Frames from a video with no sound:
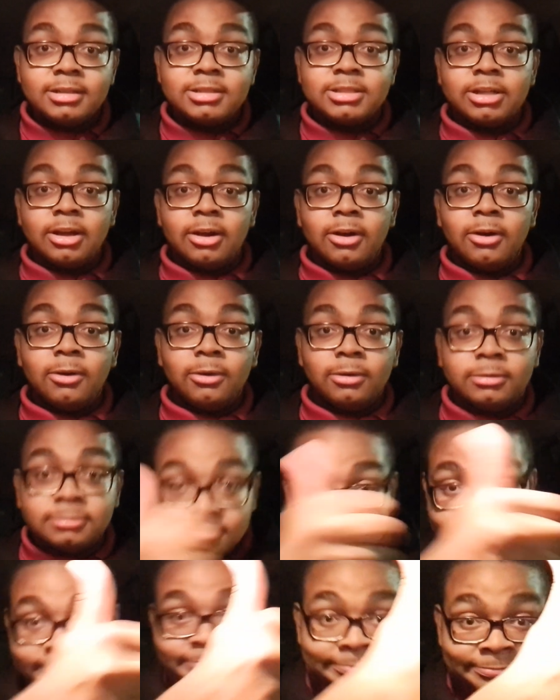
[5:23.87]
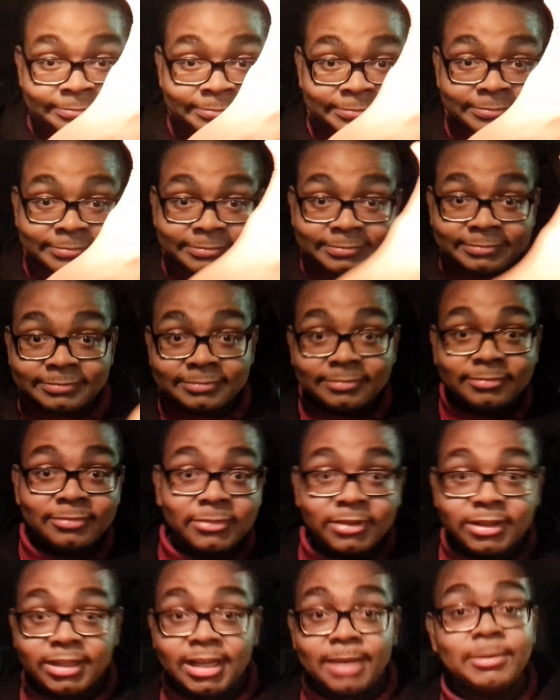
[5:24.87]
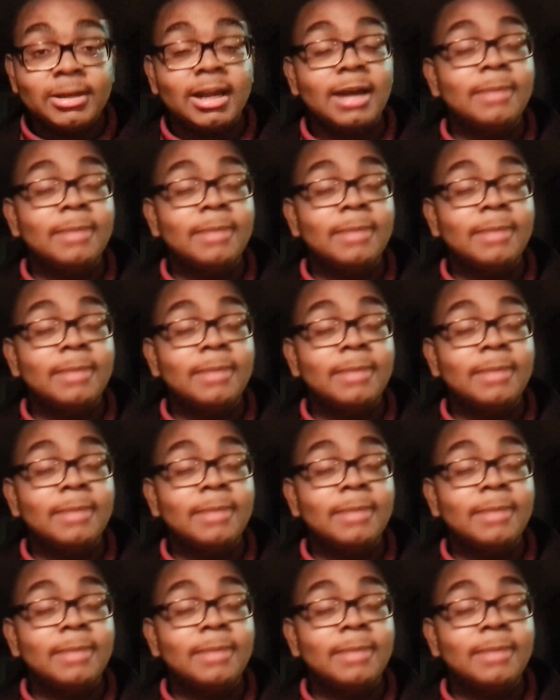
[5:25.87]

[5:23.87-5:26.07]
So keep it